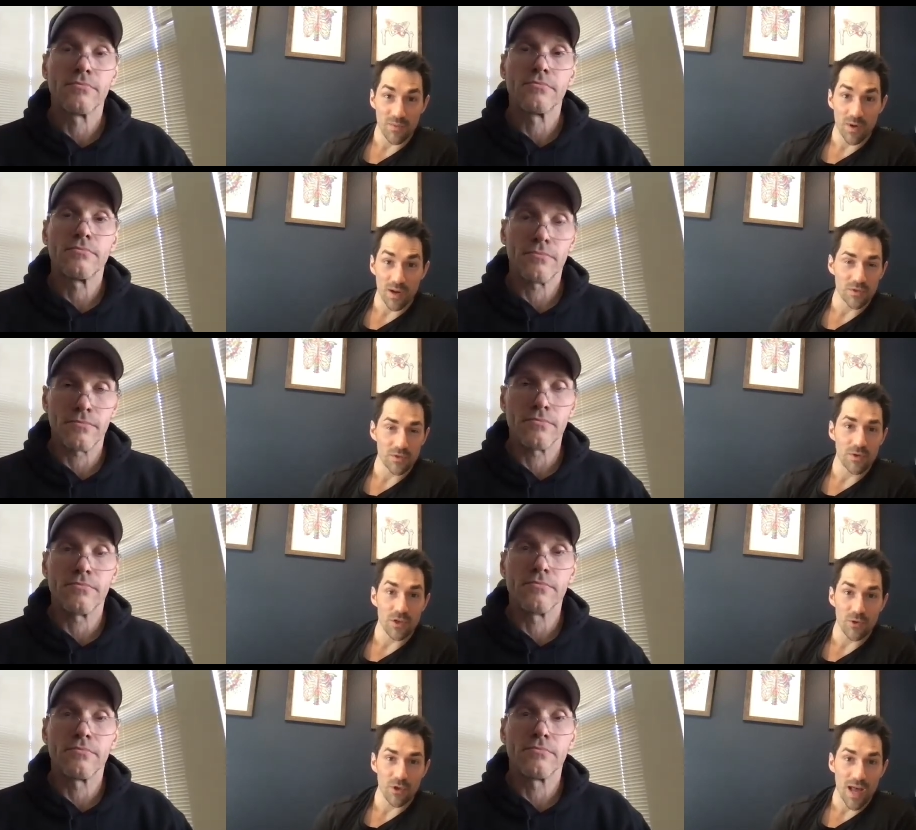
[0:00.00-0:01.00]
Speaker 1: when I was doing
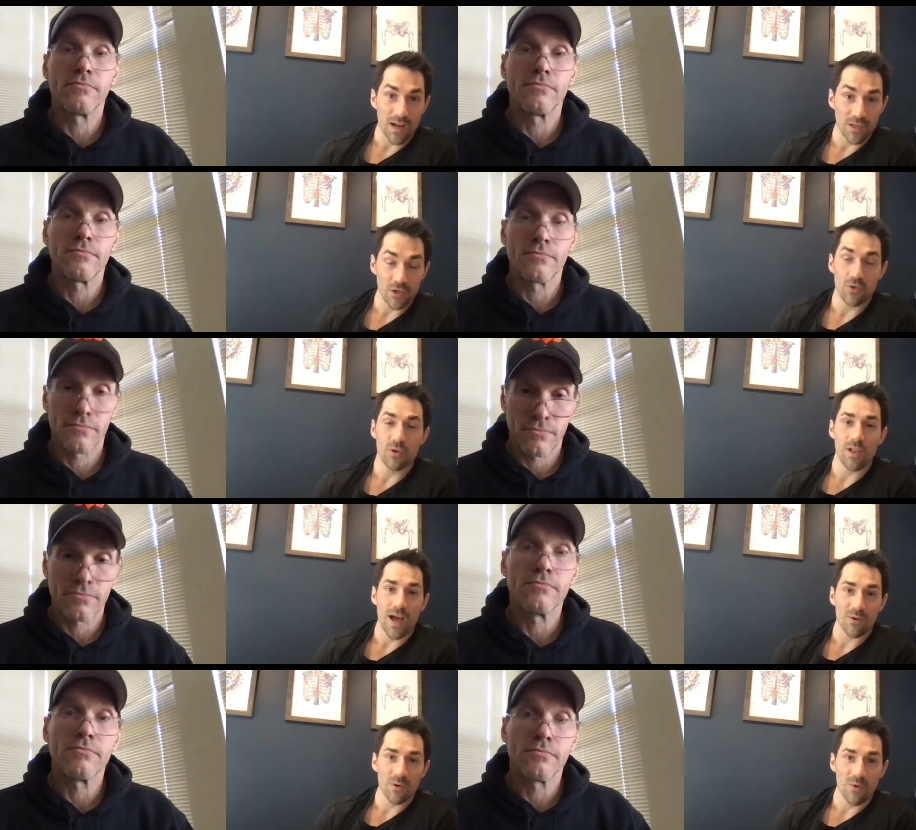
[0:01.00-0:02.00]

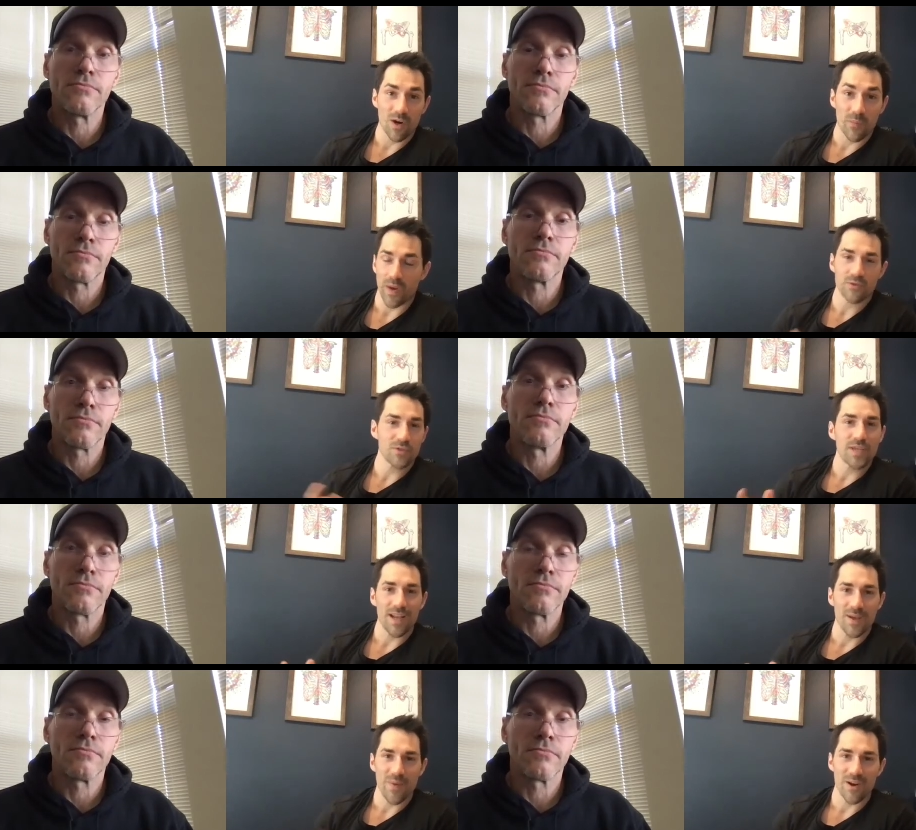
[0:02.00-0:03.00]
unilateral work, but I was just
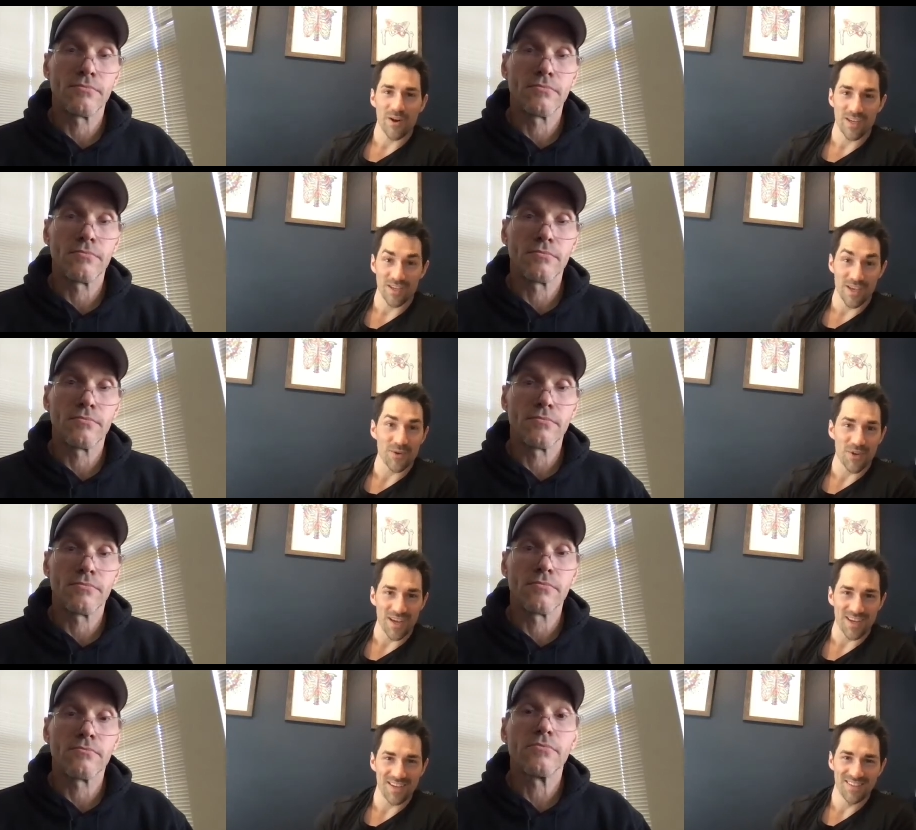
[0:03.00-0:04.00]
getting better at
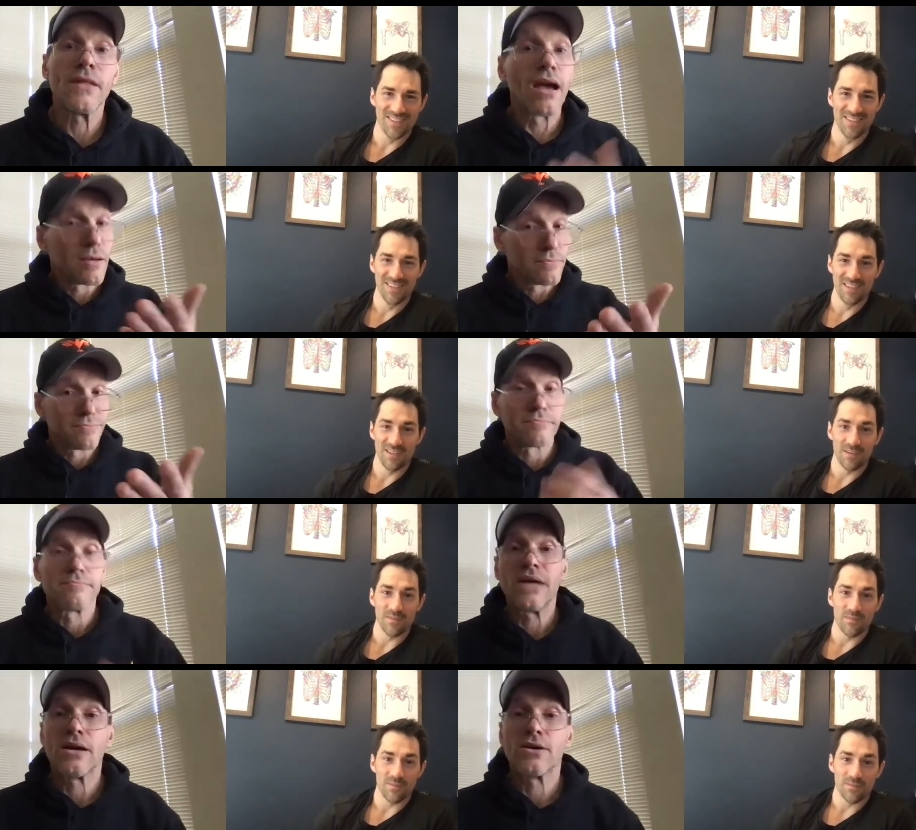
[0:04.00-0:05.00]
yielding.
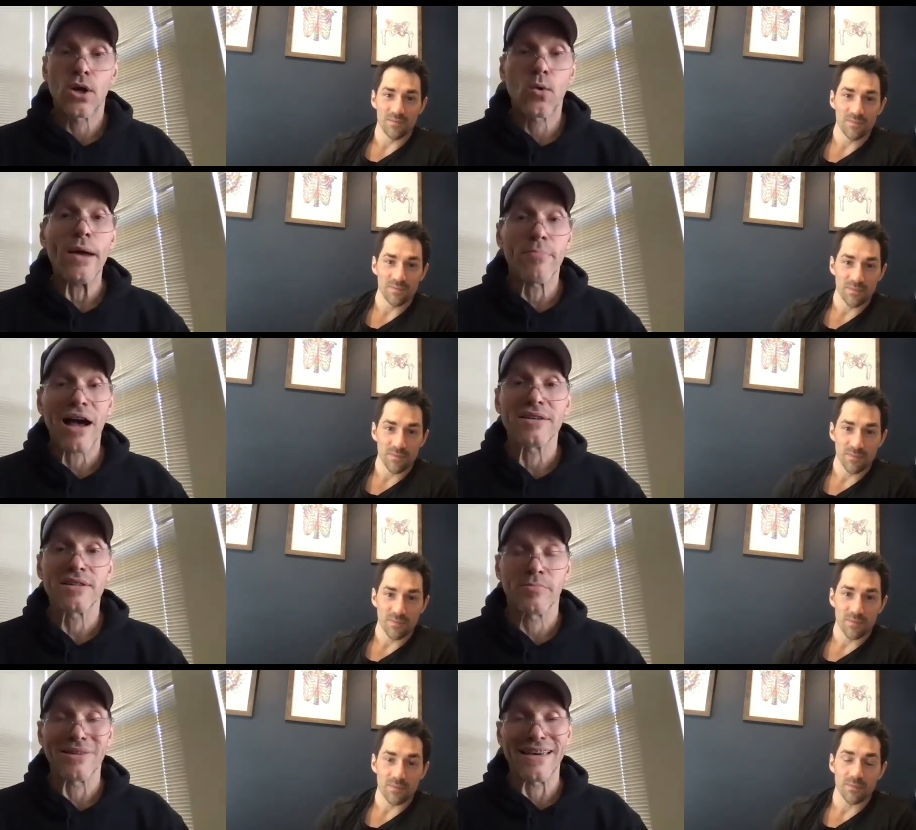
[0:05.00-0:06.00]
Speaker 2: Quite
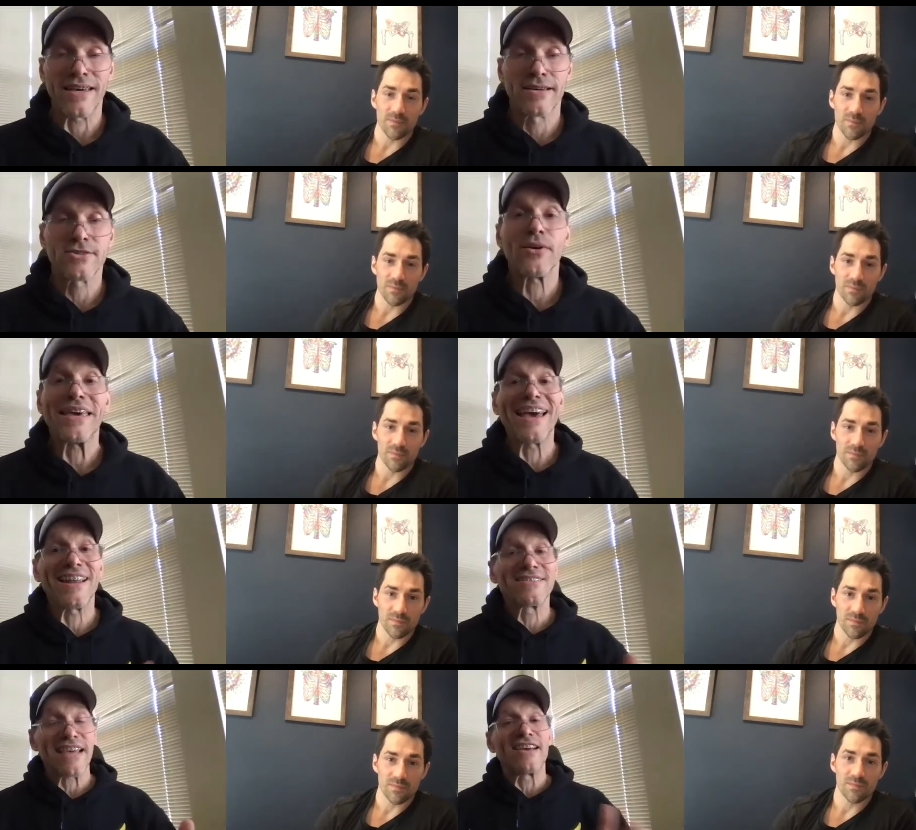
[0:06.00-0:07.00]
possibly. So again,
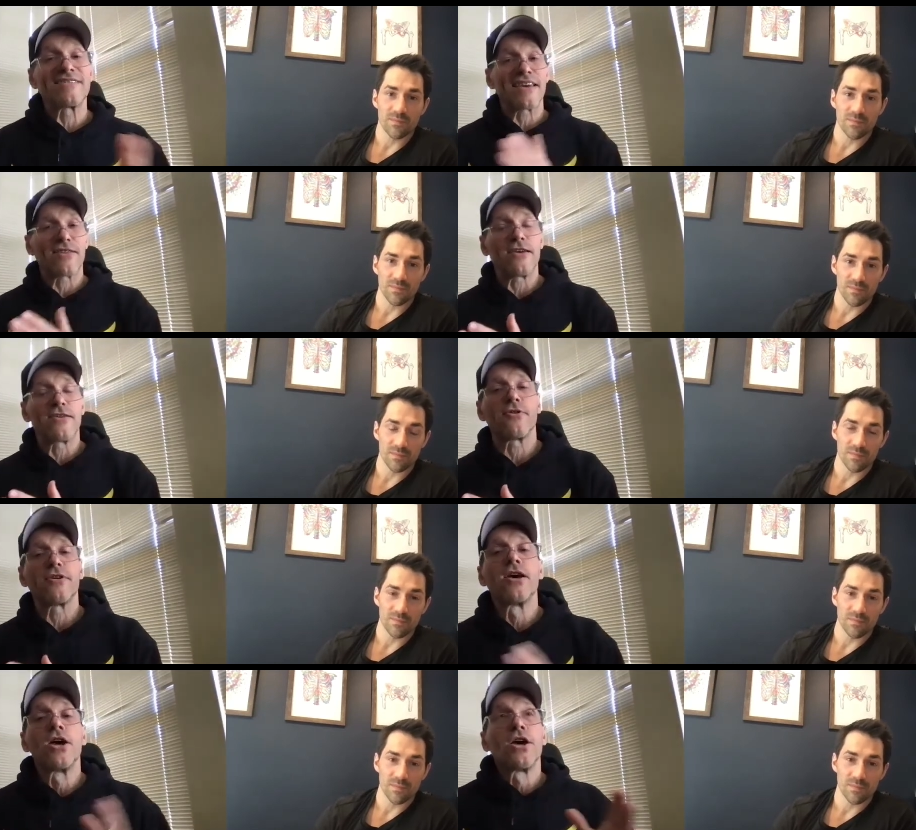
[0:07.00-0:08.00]
it's like it's like the, the
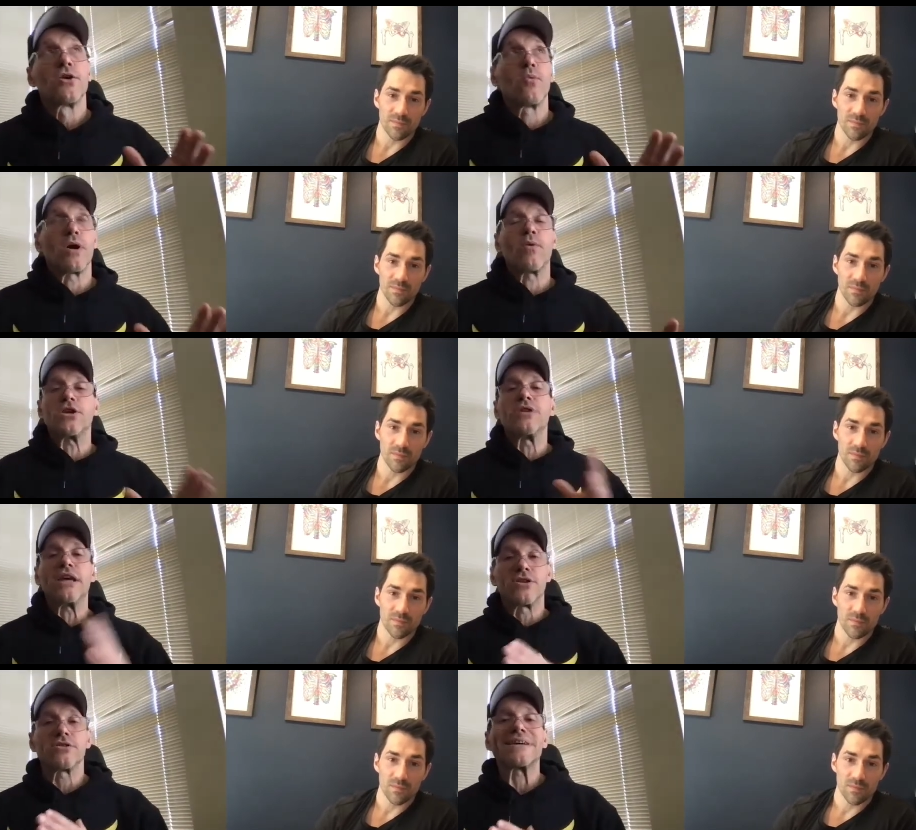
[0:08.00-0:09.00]
what, what you
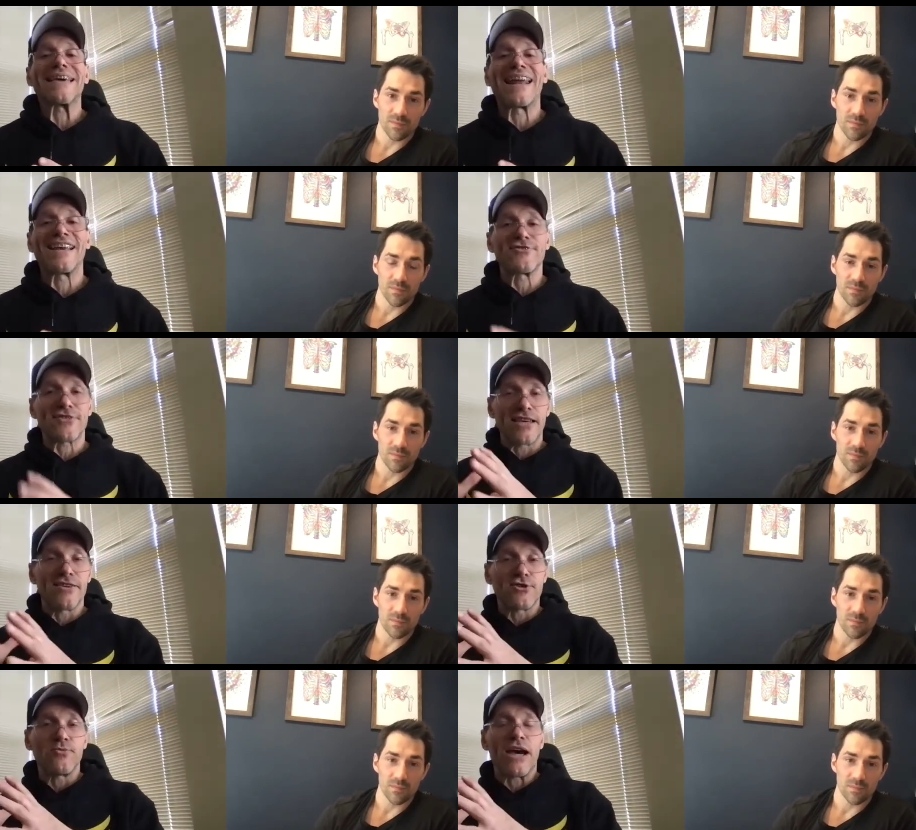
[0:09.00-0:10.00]
need to look at is
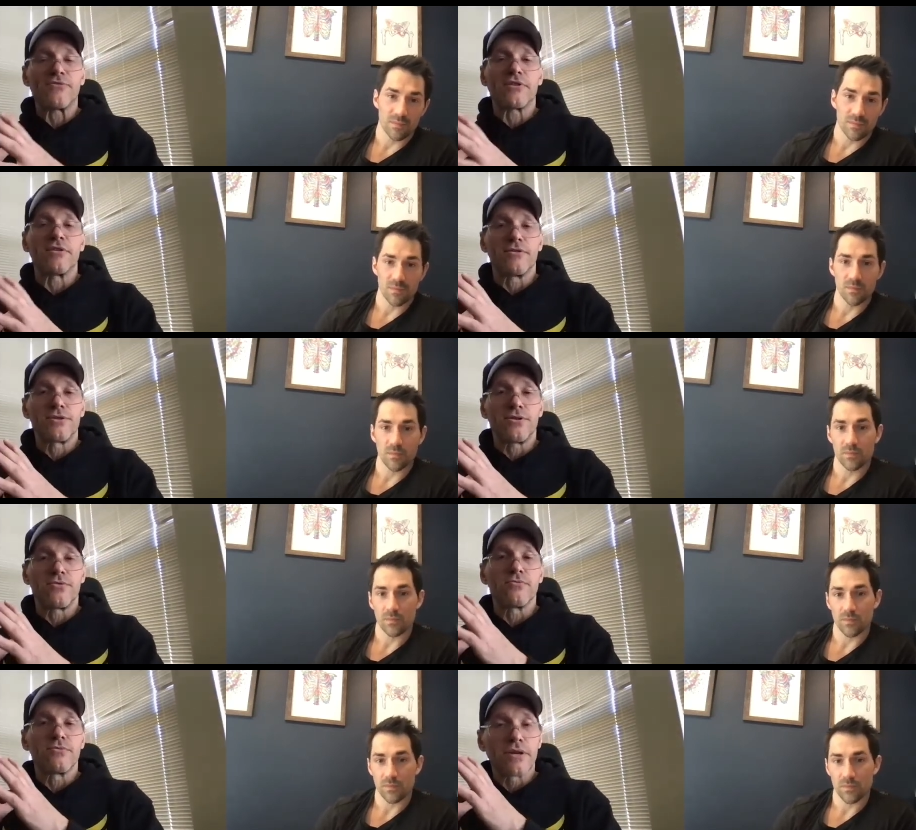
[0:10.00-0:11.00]
is you have to to